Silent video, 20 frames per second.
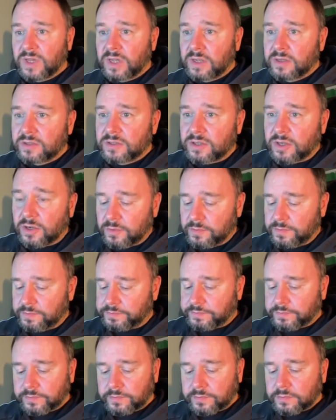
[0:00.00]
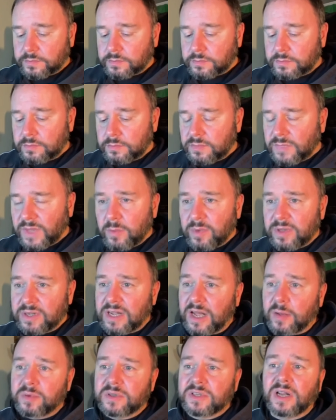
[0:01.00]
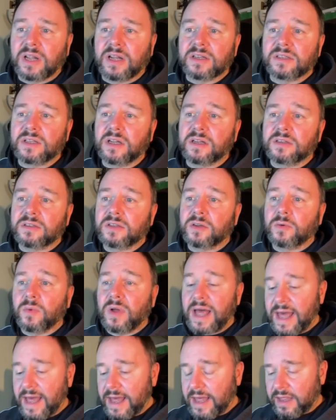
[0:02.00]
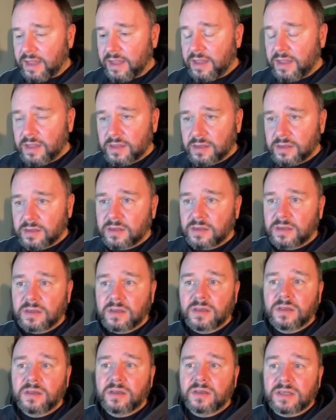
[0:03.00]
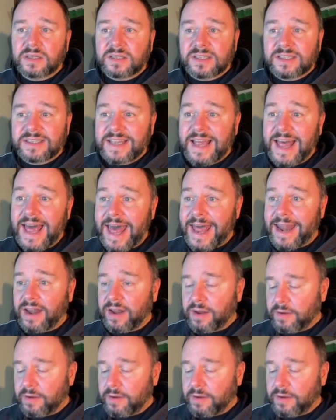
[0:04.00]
So we capitalize that. So A is 10.